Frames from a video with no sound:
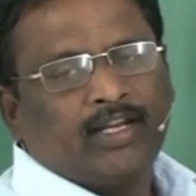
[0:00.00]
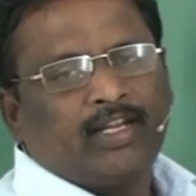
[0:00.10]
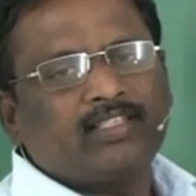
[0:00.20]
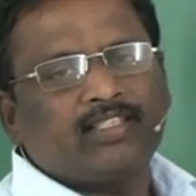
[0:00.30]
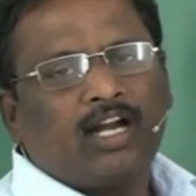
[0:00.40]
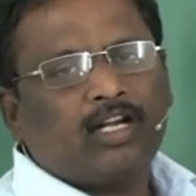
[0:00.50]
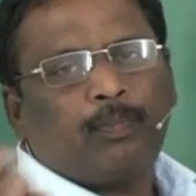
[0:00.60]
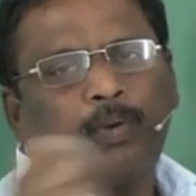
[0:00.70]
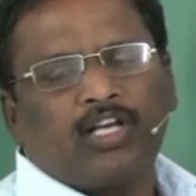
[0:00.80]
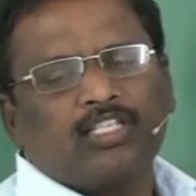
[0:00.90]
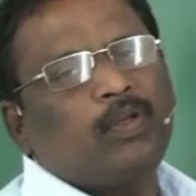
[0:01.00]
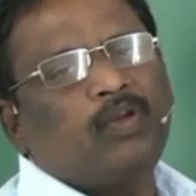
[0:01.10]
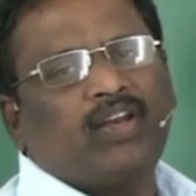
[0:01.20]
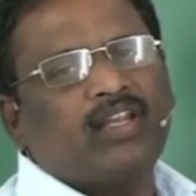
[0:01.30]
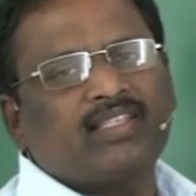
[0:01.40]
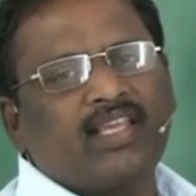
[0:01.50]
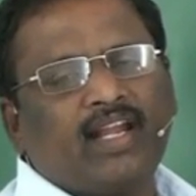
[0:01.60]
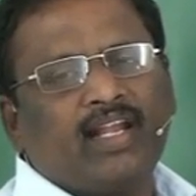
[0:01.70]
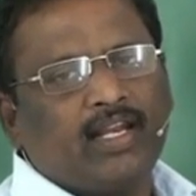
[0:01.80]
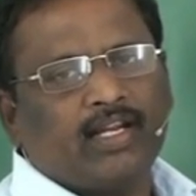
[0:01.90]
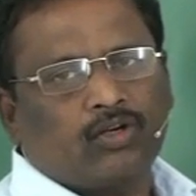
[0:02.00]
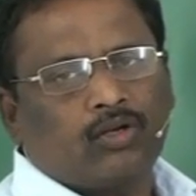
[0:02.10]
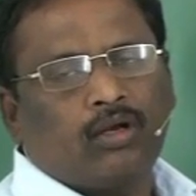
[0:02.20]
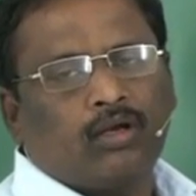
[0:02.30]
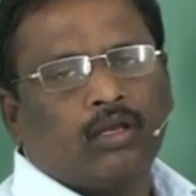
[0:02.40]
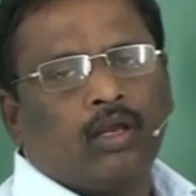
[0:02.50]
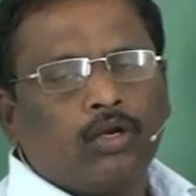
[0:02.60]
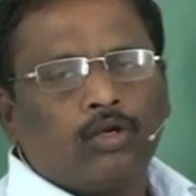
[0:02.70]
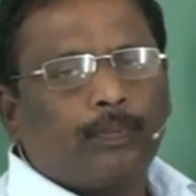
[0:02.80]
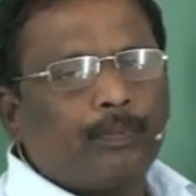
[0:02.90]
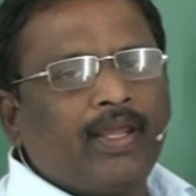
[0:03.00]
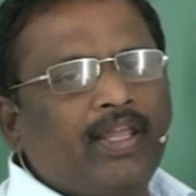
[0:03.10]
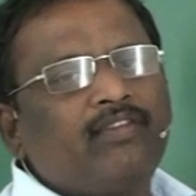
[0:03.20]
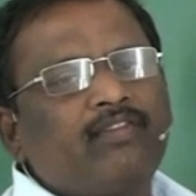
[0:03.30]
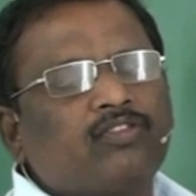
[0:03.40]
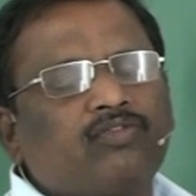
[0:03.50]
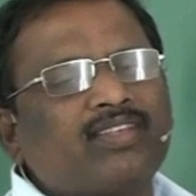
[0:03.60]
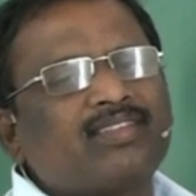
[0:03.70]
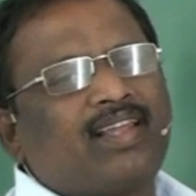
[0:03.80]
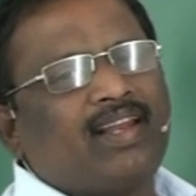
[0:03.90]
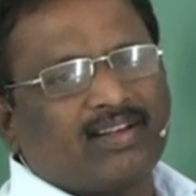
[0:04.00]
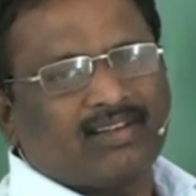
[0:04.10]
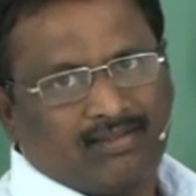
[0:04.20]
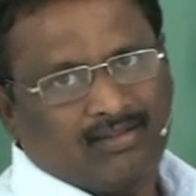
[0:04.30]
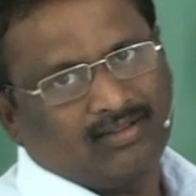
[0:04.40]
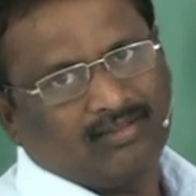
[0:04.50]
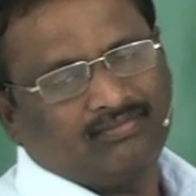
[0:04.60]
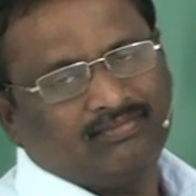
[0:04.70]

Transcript: It is not possible for a second electron to pair with first electron.